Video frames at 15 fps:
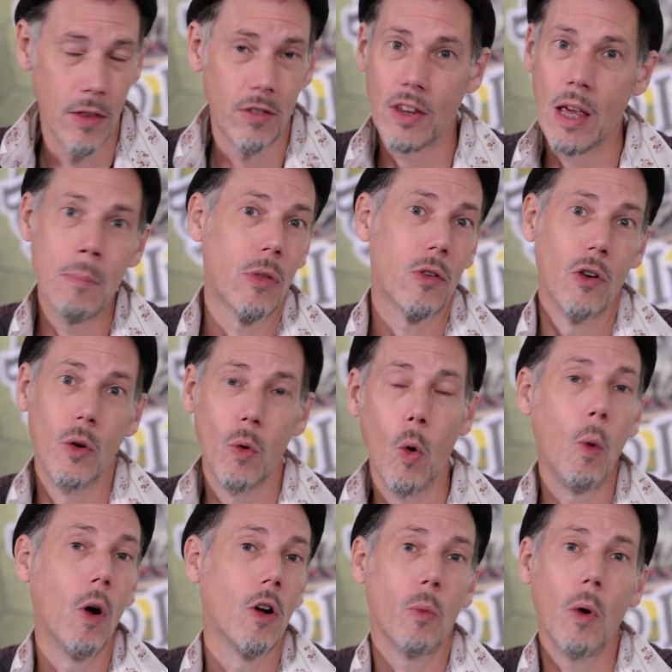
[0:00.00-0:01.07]
skim through or
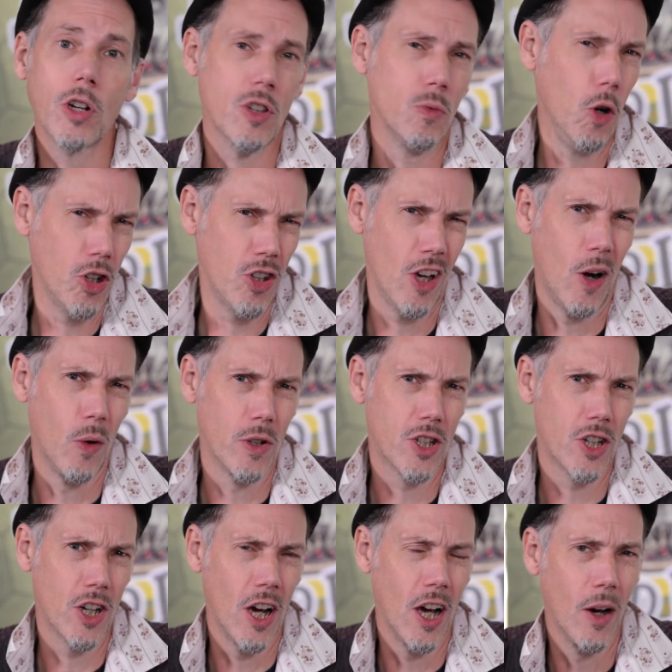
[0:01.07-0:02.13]
watch watch, watch the whole, watch
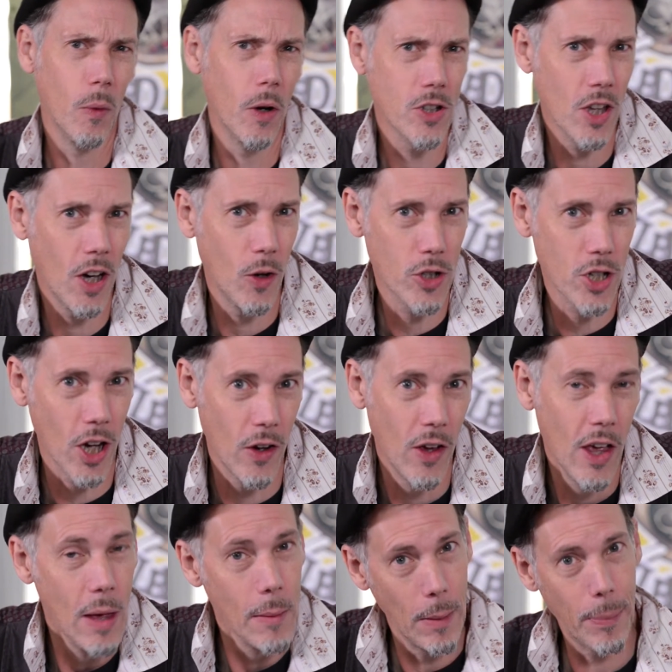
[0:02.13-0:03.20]
show. whole show. Watch the whole show.
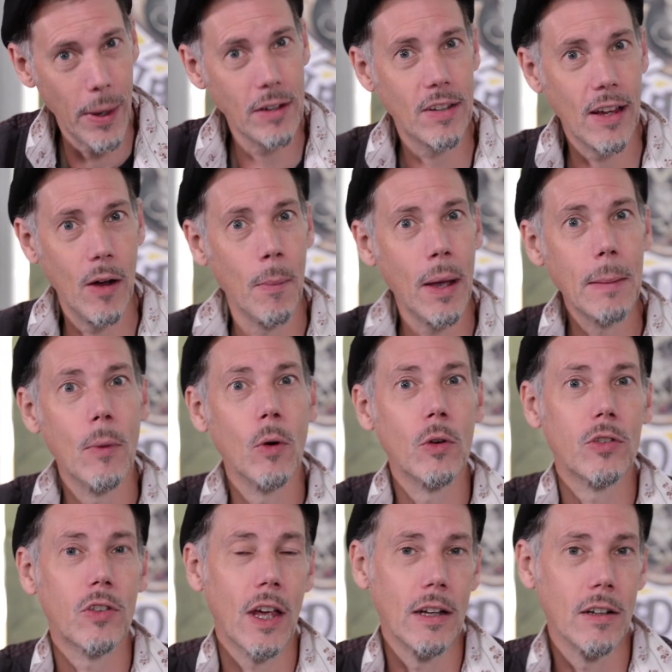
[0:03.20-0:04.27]
Watch but basically, it'll make more
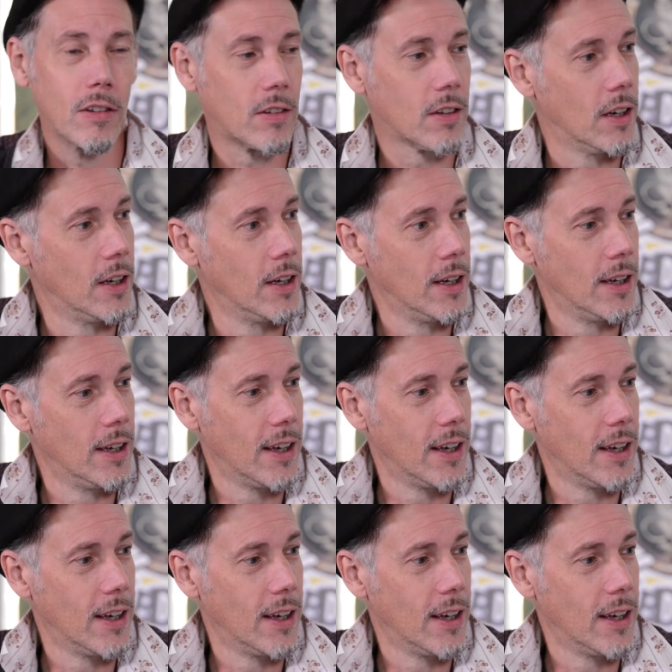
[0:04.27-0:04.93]
sense. Yeah,